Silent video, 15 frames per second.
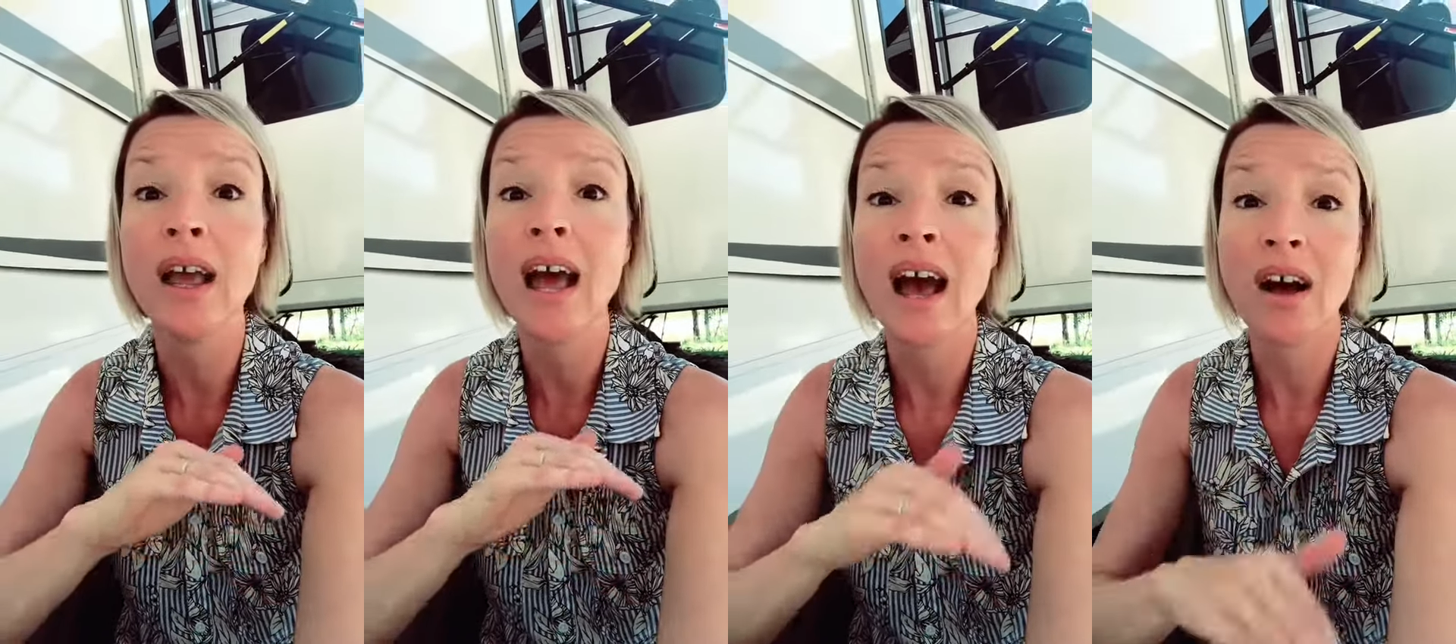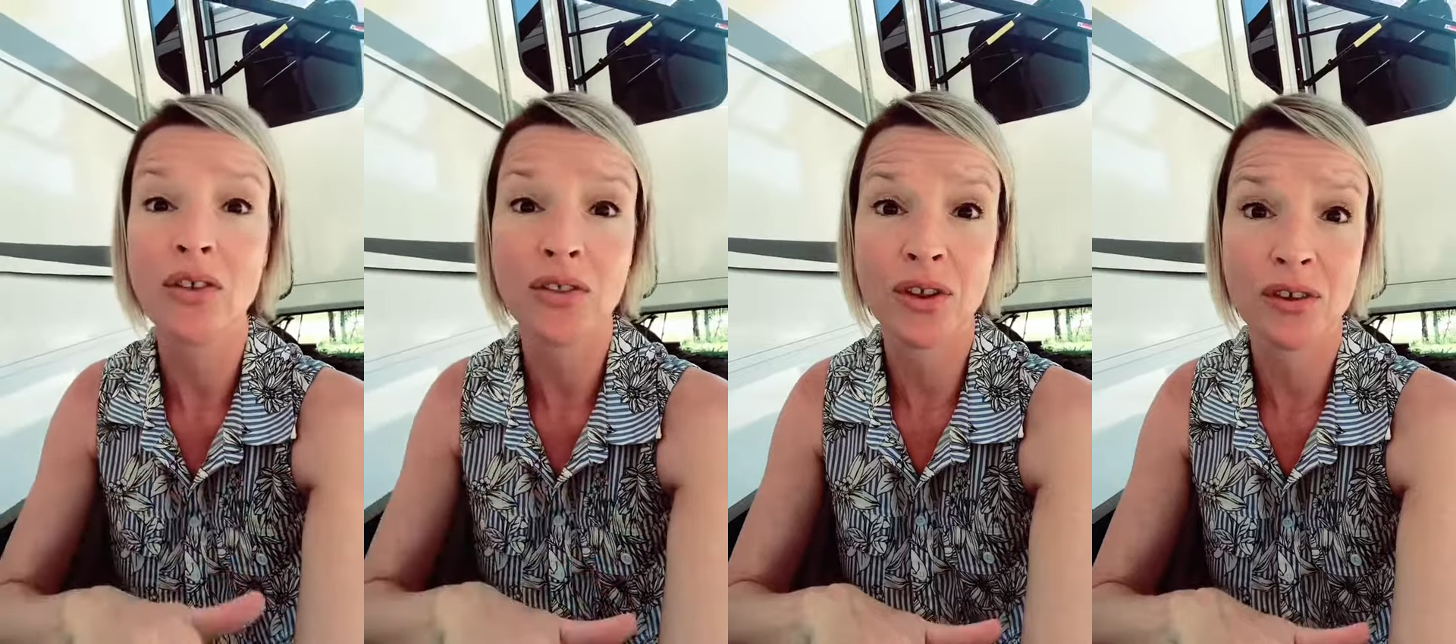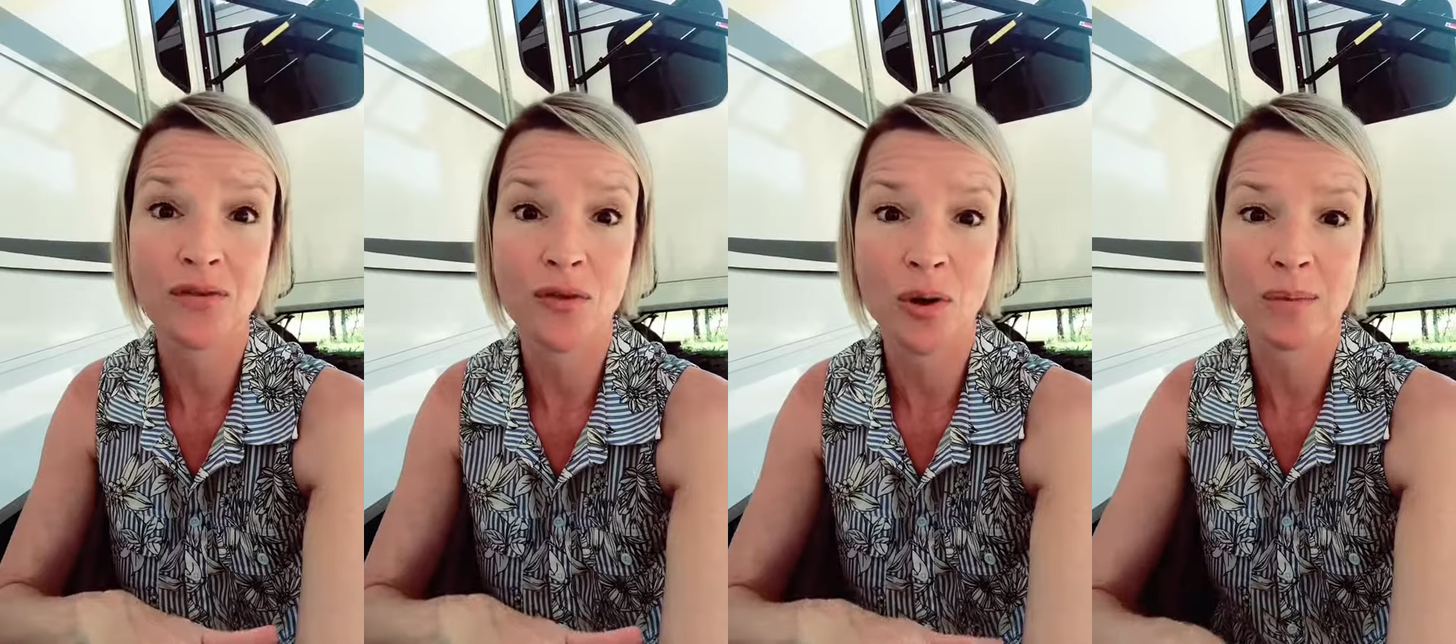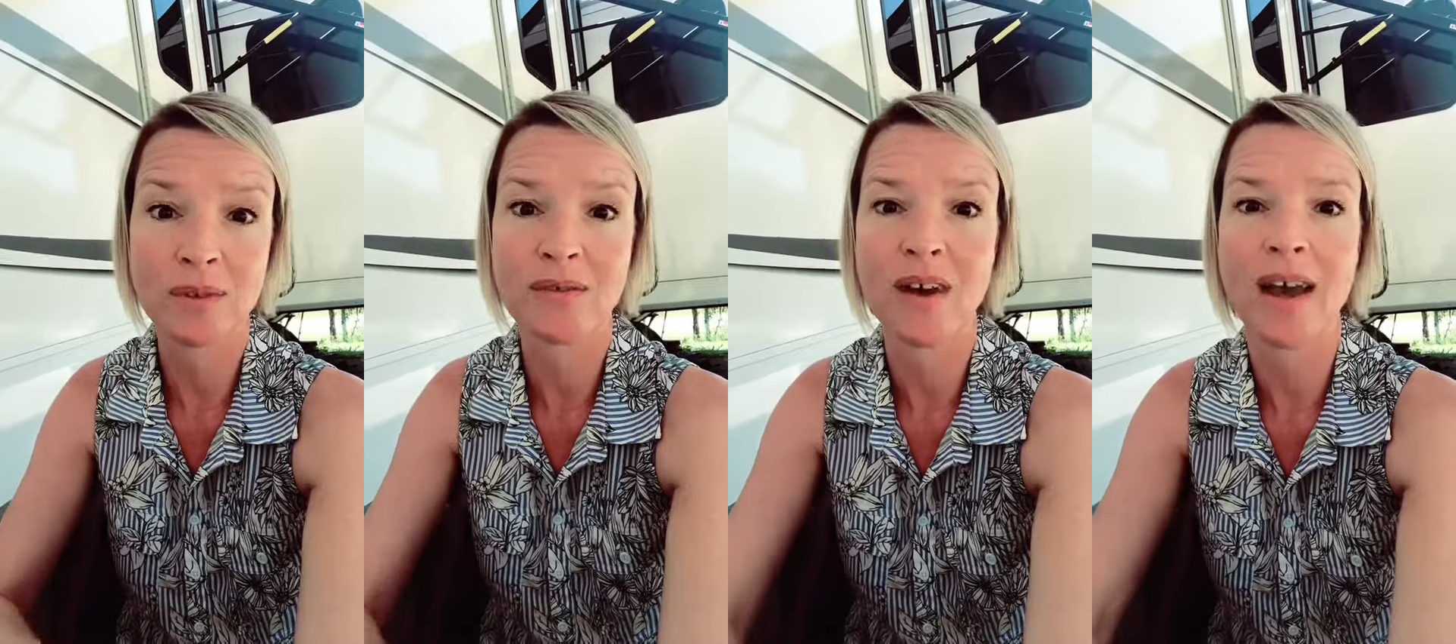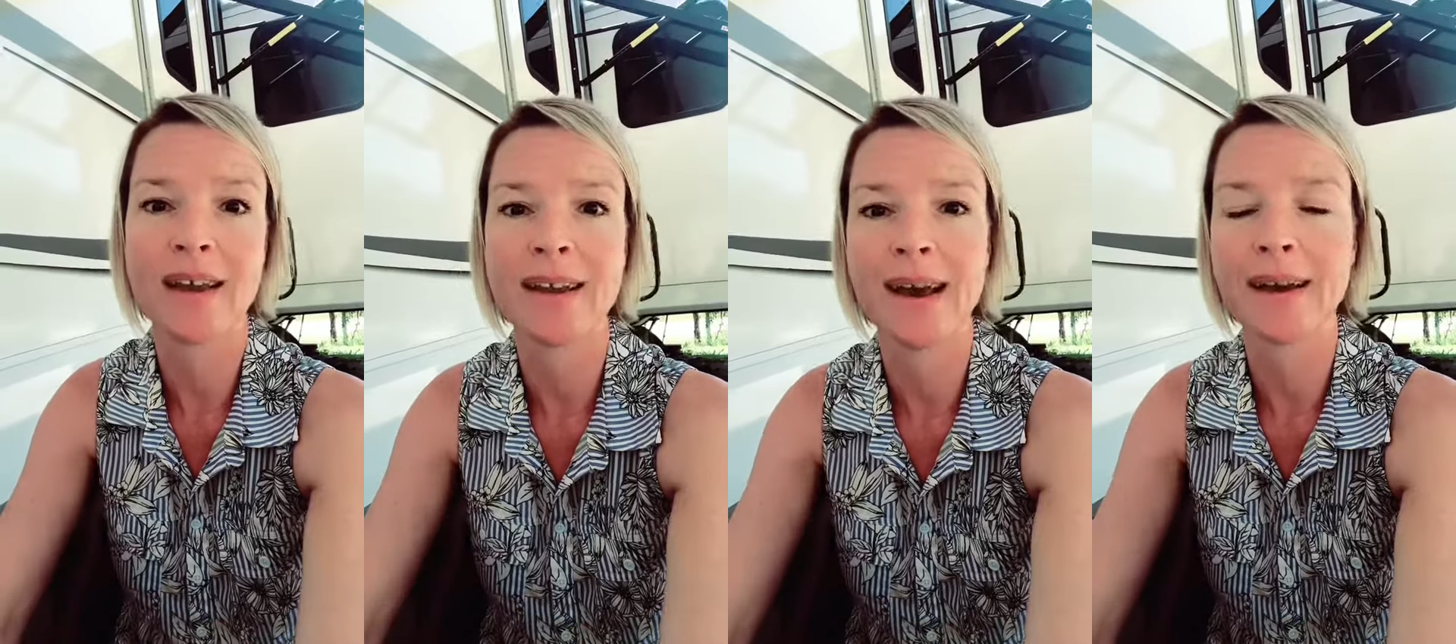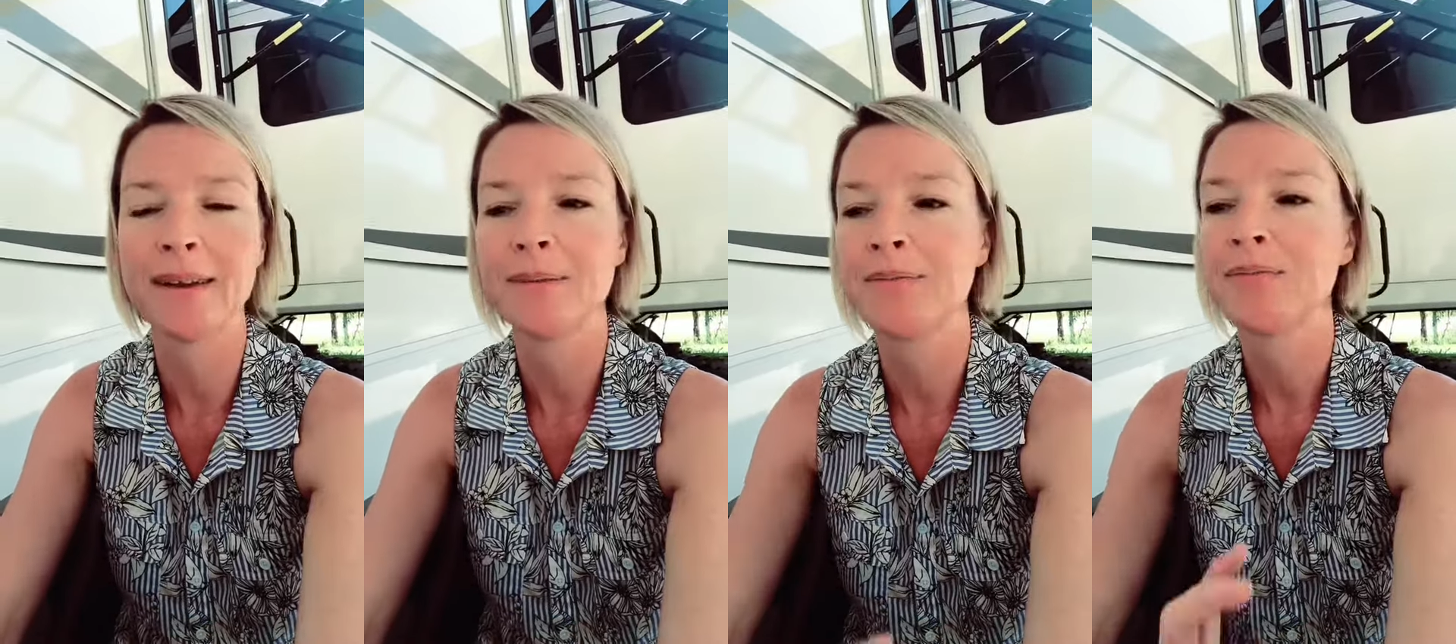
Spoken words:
healthier forms of iodine.